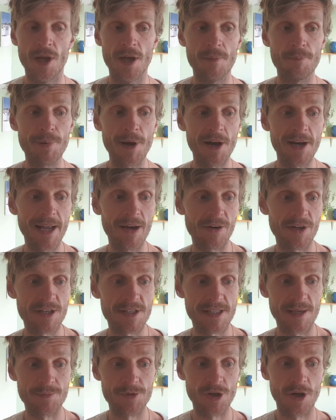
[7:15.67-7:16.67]
Burnout can
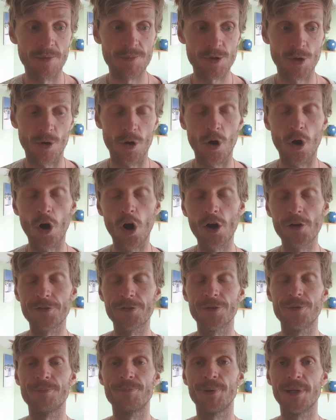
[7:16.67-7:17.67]
sometimes
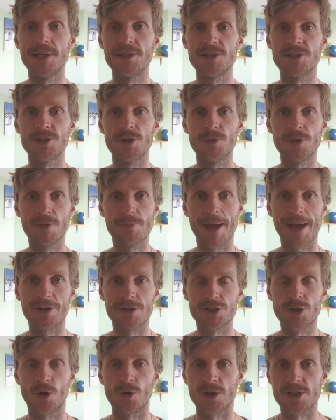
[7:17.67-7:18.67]
often be to do with the amount
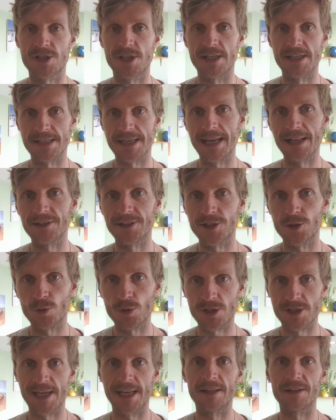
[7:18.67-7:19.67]
of toxins held in your
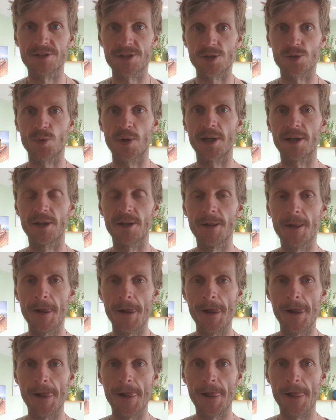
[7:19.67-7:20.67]
cells as well.
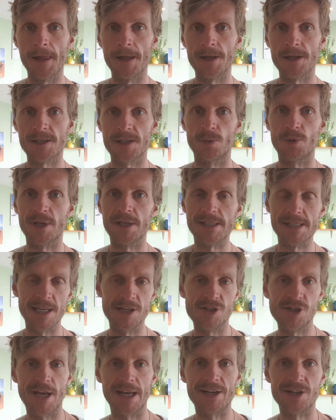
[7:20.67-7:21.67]
So we can
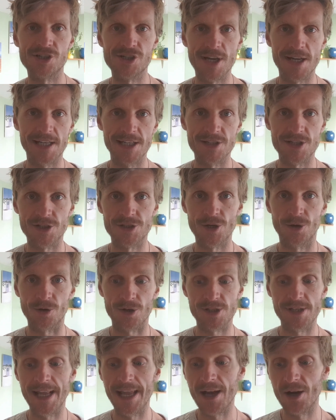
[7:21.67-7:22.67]
teach you how to gently
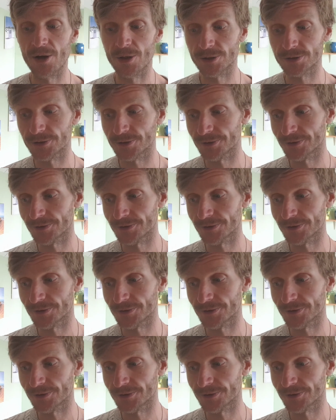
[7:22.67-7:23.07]
detox. Now,